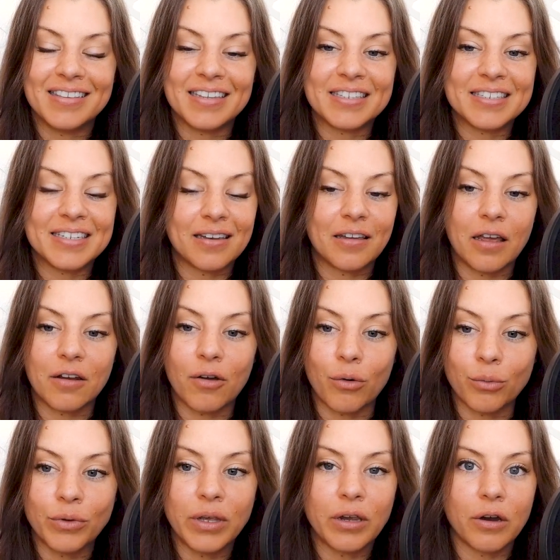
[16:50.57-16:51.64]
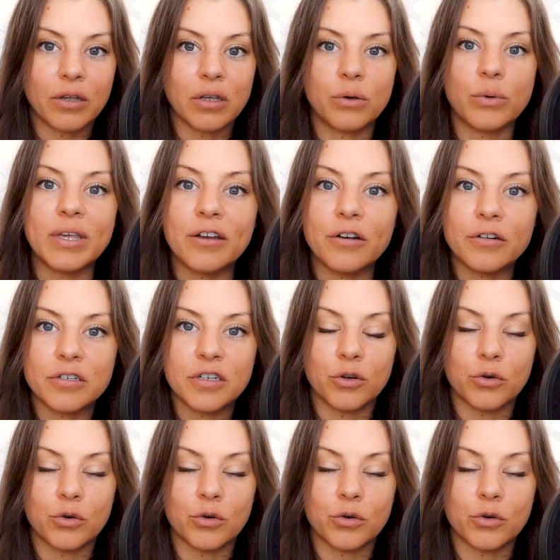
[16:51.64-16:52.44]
that said, not only are you here to